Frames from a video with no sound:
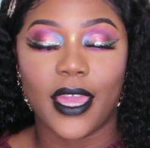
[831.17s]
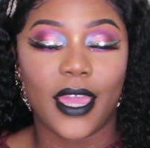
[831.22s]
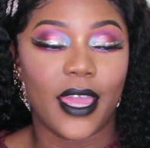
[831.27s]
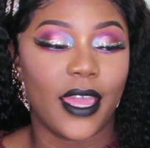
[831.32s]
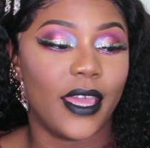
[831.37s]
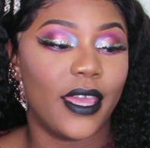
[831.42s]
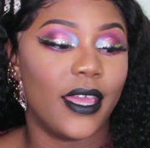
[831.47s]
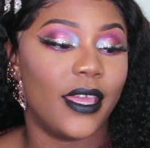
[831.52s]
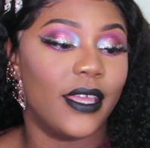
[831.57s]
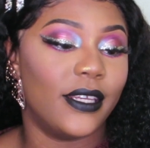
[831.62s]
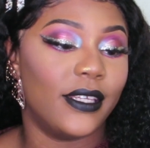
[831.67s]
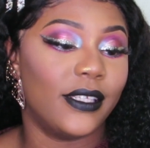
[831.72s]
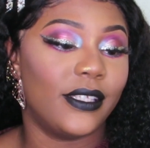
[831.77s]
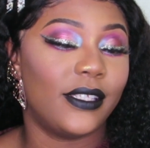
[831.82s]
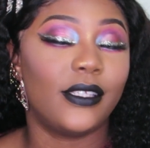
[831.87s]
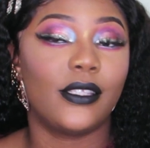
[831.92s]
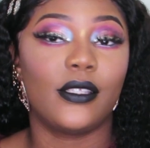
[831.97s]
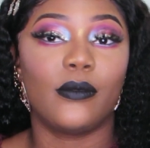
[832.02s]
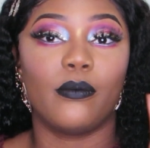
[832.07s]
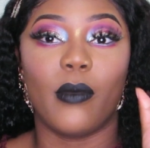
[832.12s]
and
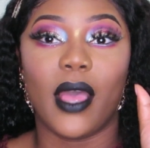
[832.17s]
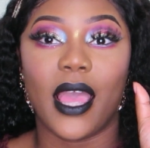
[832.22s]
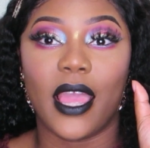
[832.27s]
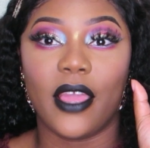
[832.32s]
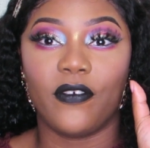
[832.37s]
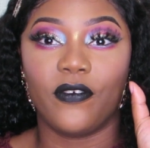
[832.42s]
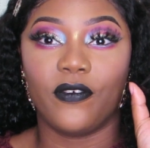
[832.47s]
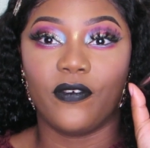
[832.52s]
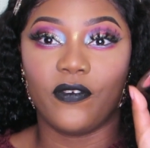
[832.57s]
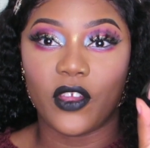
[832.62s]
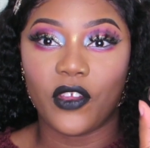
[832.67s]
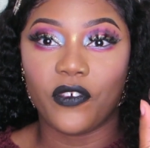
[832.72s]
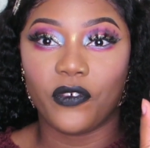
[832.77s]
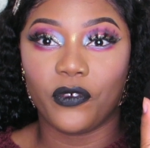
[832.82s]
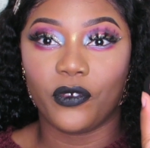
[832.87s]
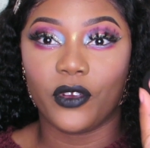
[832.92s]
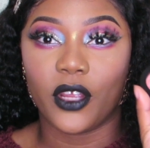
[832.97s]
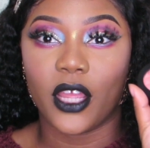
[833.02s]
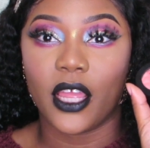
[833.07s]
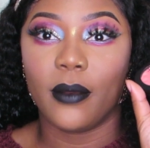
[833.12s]
this is my
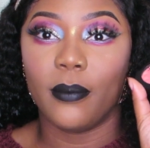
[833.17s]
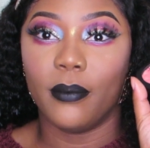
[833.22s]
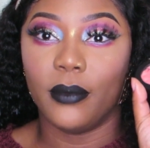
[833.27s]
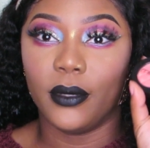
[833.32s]
favorite